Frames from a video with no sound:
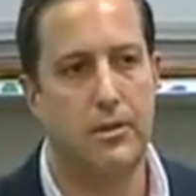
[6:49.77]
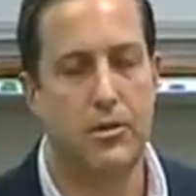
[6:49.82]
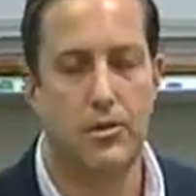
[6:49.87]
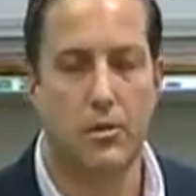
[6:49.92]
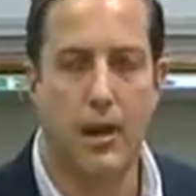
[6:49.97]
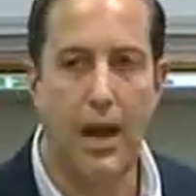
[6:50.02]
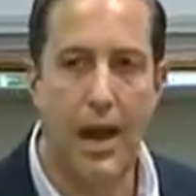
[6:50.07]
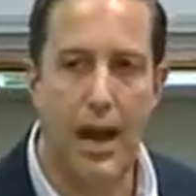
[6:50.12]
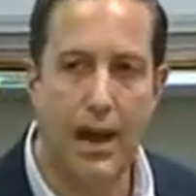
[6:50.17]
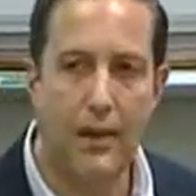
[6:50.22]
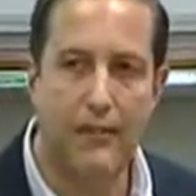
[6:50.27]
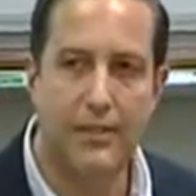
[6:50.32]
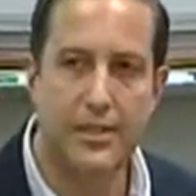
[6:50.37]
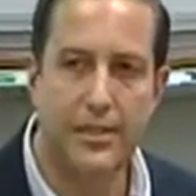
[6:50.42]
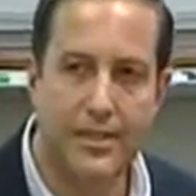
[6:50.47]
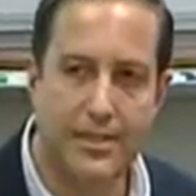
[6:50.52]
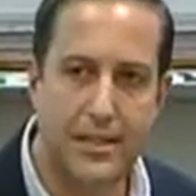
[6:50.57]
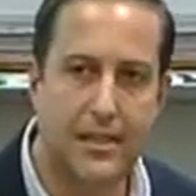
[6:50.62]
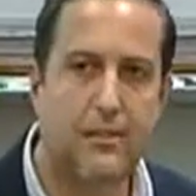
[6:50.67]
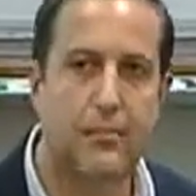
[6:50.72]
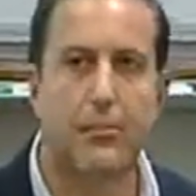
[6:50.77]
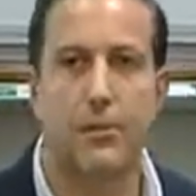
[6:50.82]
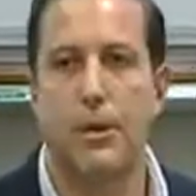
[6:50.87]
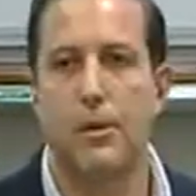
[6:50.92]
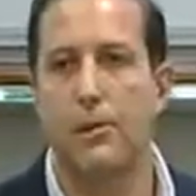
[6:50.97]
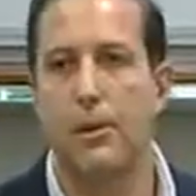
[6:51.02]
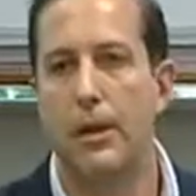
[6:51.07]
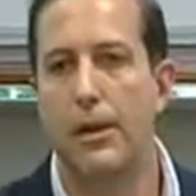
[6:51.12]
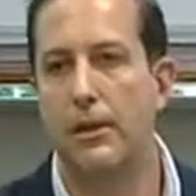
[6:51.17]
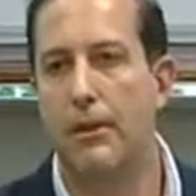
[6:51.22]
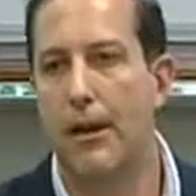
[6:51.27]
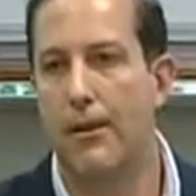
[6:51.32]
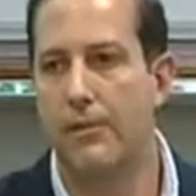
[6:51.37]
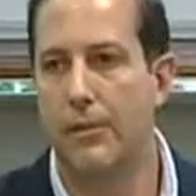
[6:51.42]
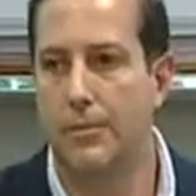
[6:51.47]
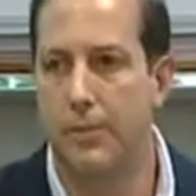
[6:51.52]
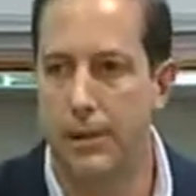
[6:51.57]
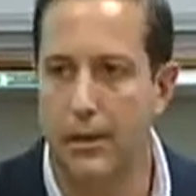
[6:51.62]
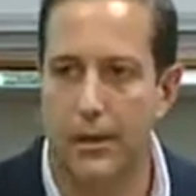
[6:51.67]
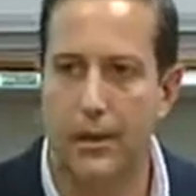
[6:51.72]
So you have to see the runway, you have
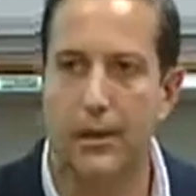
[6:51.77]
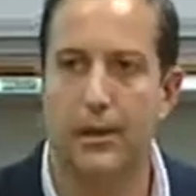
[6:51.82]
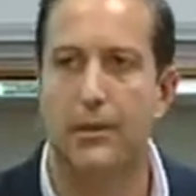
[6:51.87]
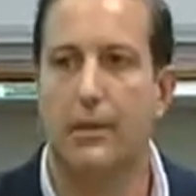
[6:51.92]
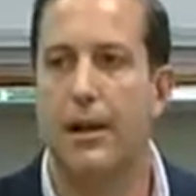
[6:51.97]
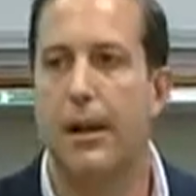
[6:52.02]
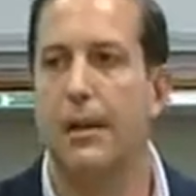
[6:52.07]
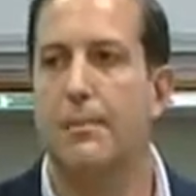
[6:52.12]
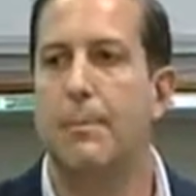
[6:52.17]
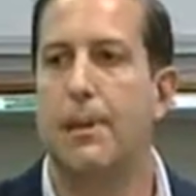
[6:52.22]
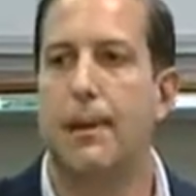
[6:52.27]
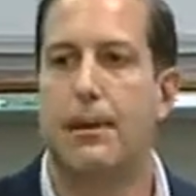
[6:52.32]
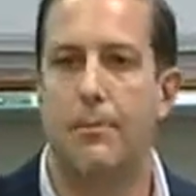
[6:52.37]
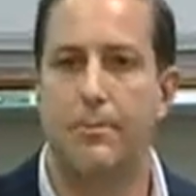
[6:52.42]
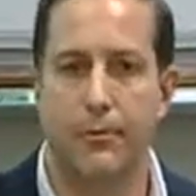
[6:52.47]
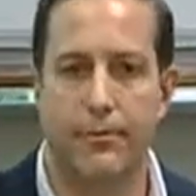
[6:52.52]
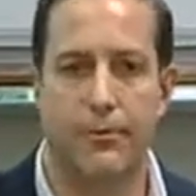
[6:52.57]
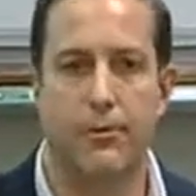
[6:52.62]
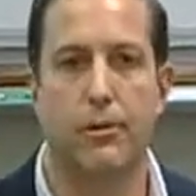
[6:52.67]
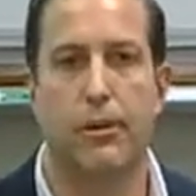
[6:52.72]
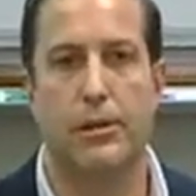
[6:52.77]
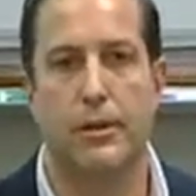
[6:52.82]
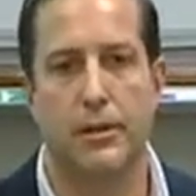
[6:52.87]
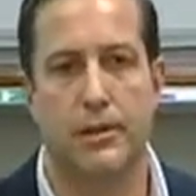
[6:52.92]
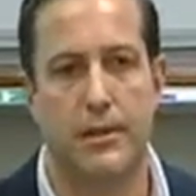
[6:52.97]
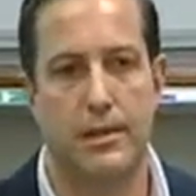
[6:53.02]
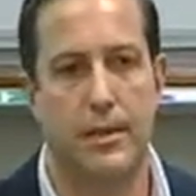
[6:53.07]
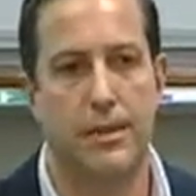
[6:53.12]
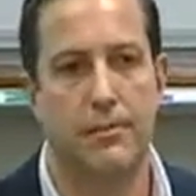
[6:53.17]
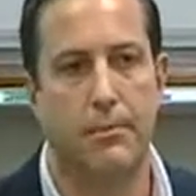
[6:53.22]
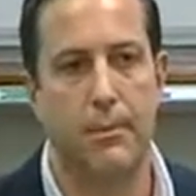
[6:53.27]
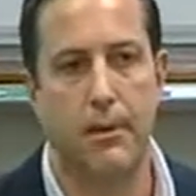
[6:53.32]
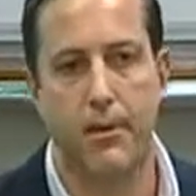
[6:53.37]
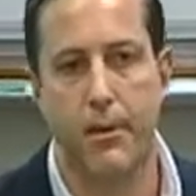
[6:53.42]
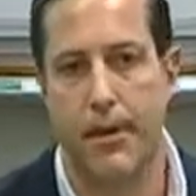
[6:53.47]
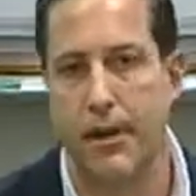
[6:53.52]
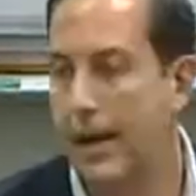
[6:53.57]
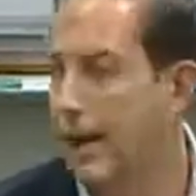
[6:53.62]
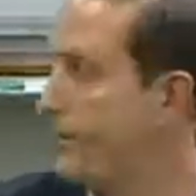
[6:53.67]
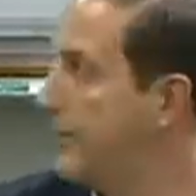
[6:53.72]
to be on glide path before you can descend below
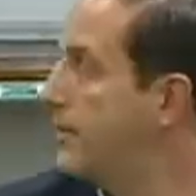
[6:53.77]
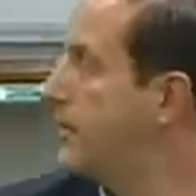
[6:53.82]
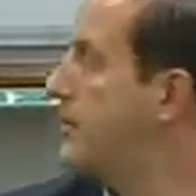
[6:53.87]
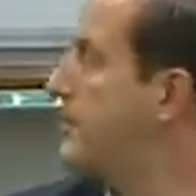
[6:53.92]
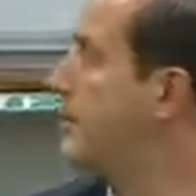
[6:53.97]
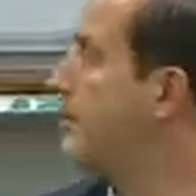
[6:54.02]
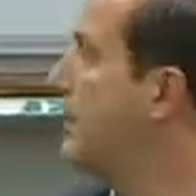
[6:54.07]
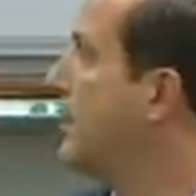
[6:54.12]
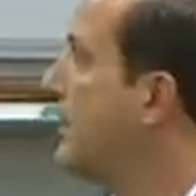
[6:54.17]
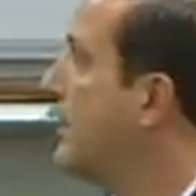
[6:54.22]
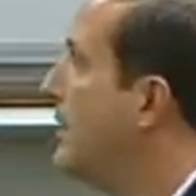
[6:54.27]
that altitude.